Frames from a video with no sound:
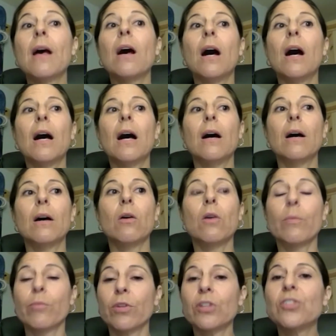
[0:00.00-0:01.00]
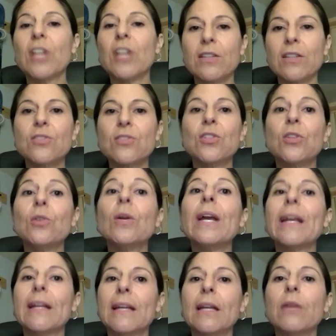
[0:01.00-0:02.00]
Uh, or projects to
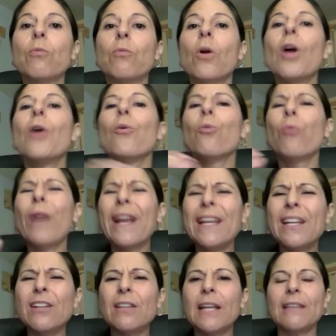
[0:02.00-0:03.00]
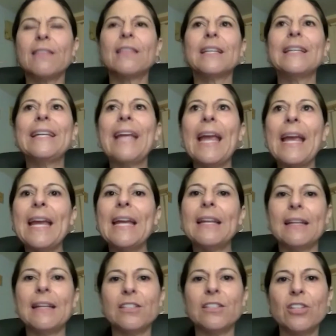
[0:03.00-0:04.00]
and can regulate the gain
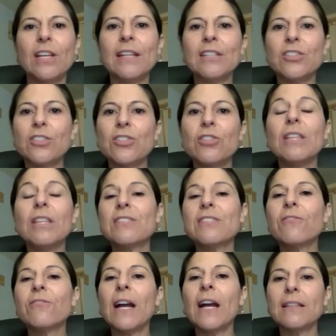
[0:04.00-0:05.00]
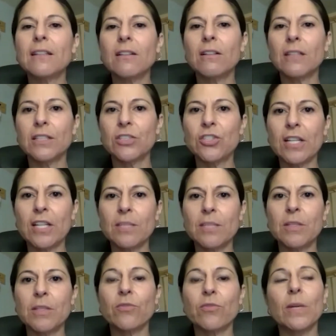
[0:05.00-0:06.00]
and, and just do these fine little
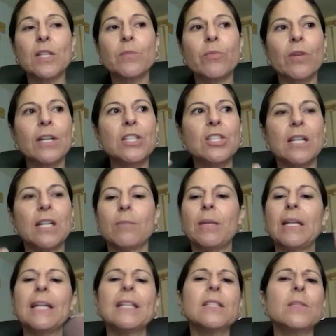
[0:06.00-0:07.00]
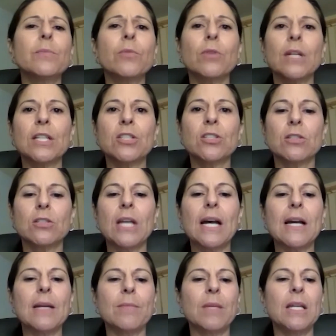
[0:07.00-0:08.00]
adjustments for respiration. It could be inspiration,
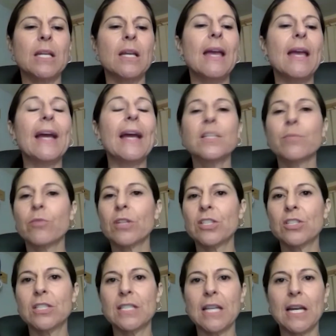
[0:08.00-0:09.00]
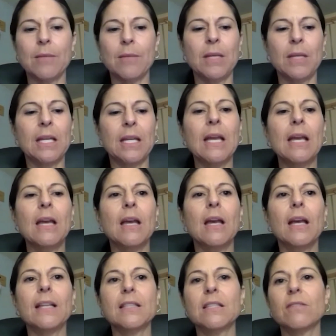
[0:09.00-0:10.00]
timing, expiration, timing.
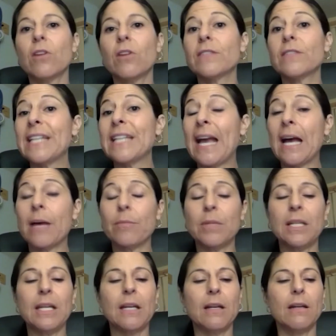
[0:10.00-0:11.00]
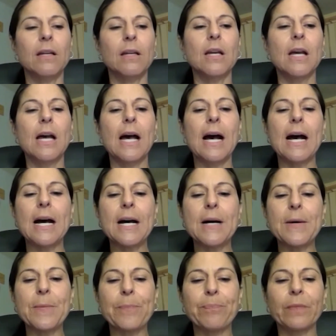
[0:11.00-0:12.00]
It's involved in apnea
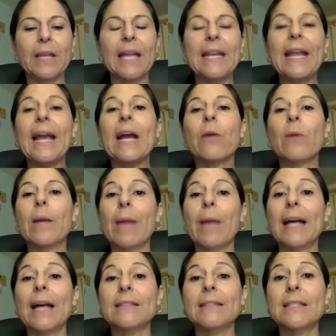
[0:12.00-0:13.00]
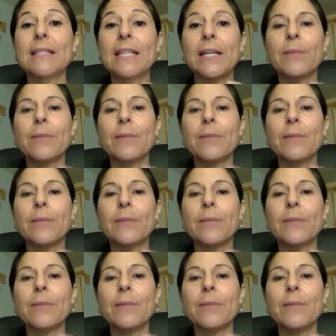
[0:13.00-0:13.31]
um, and airway patency.